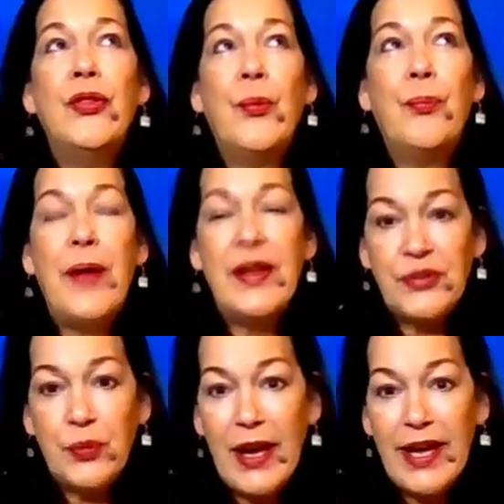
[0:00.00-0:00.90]
The
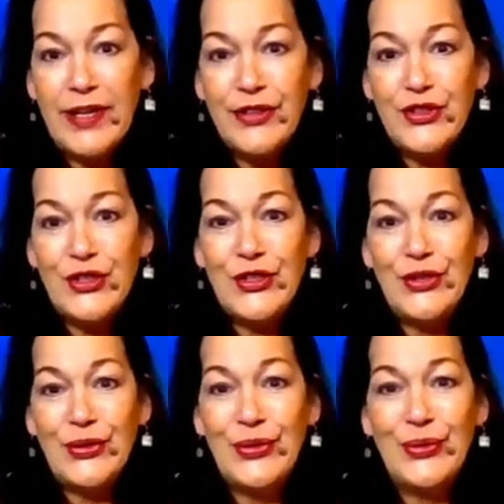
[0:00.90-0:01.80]
best way
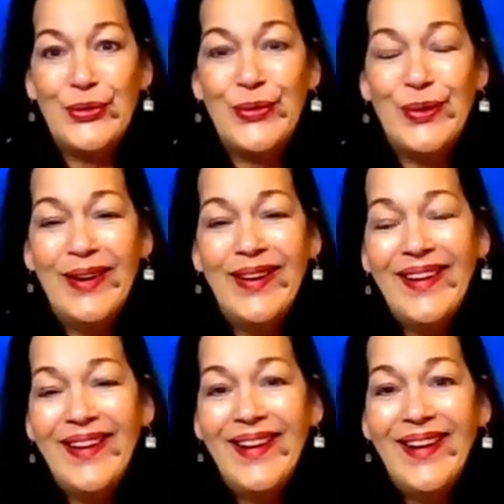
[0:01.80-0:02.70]
to
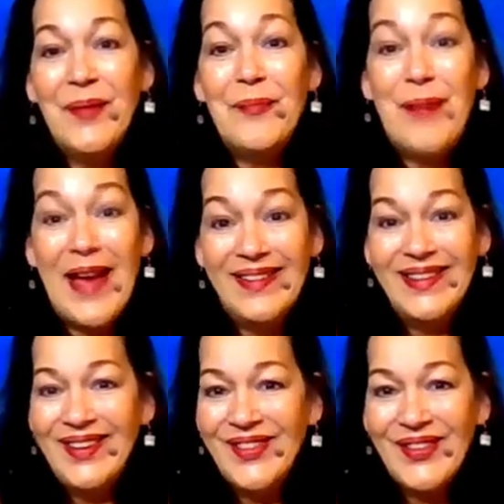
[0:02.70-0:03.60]

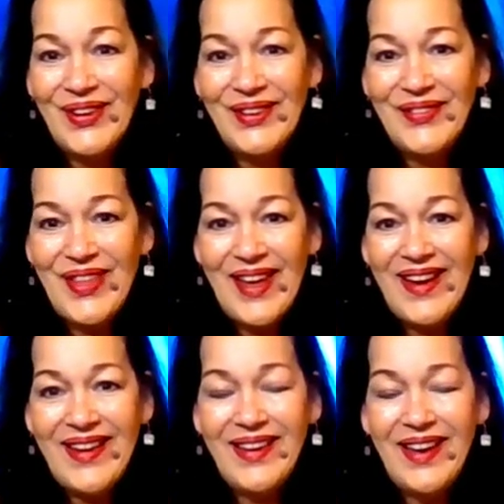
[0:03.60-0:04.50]
balance all of
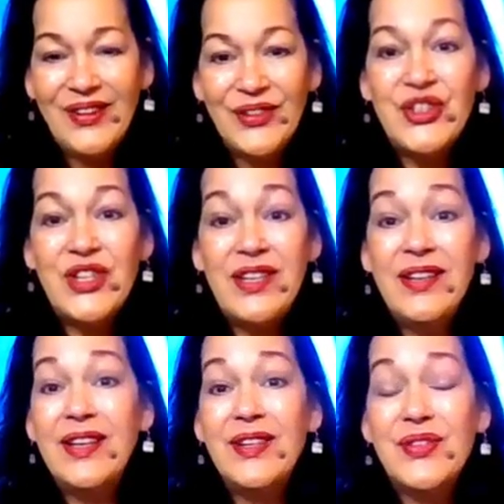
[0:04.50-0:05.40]
that
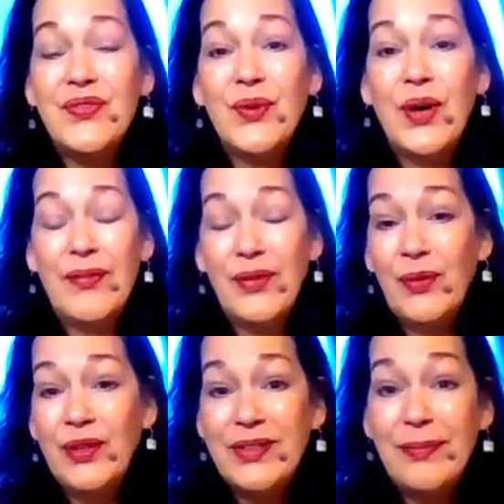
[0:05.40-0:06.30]
energy is for
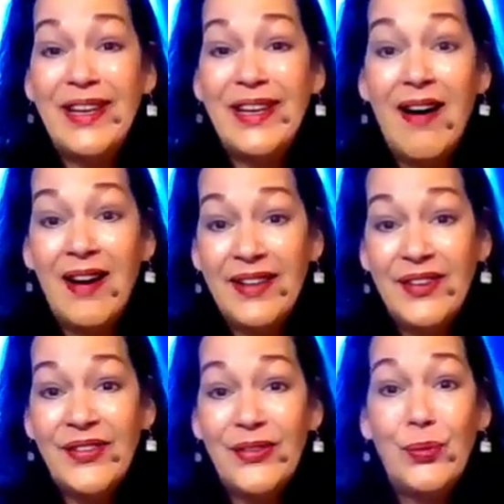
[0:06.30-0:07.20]
everyone to be
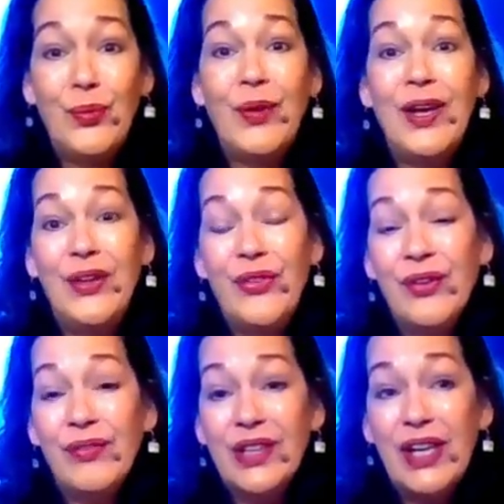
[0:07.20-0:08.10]
honest in
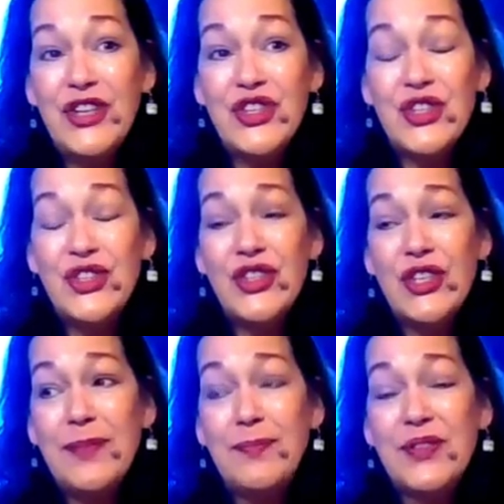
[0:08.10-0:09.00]
their
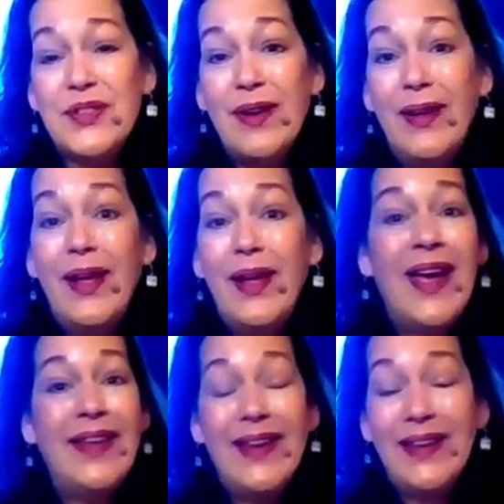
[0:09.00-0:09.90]
relationships.
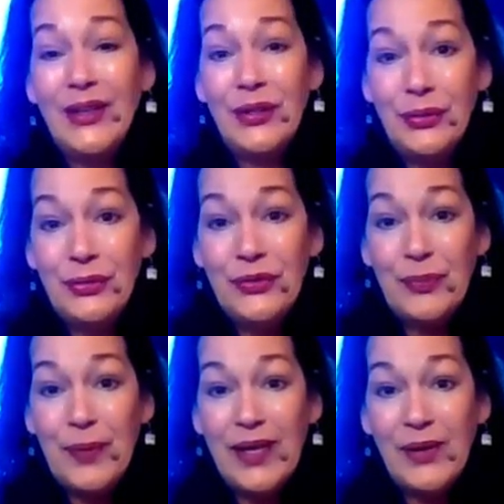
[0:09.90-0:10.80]
And that
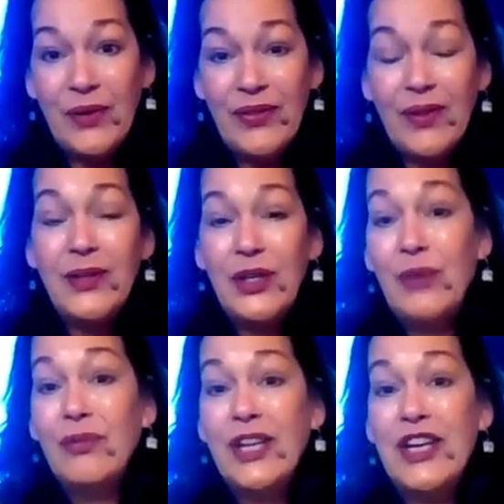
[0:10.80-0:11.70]
includes being with, you
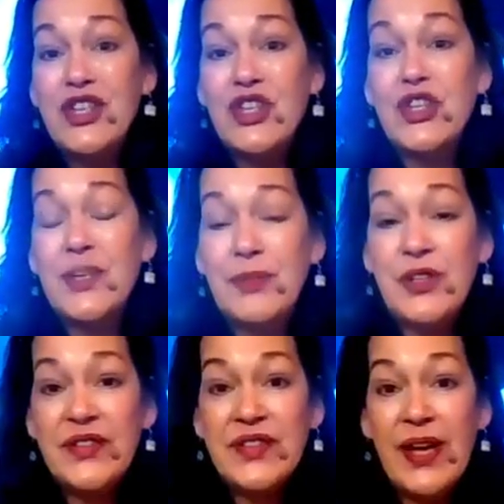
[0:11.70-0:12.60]
know, relationship
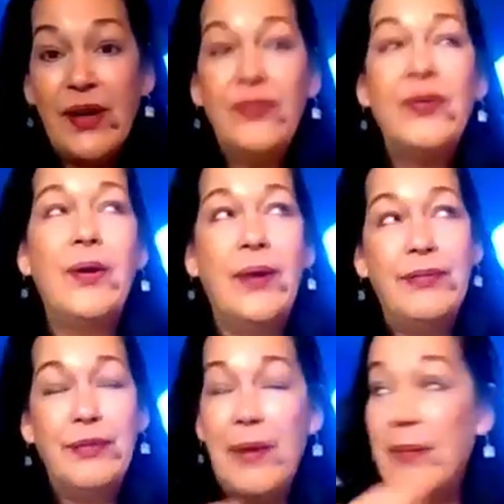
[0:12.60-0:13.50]
to the self. Oh,
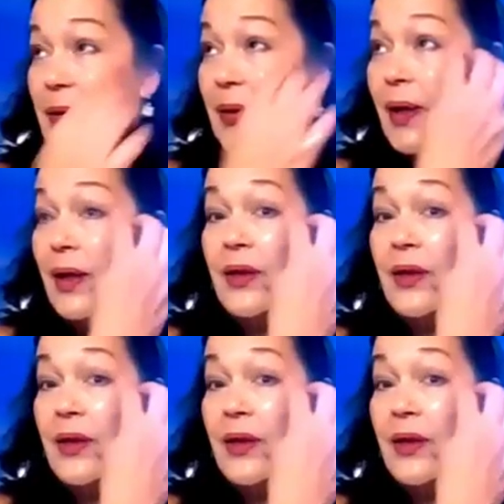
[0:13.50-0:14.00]
I remember.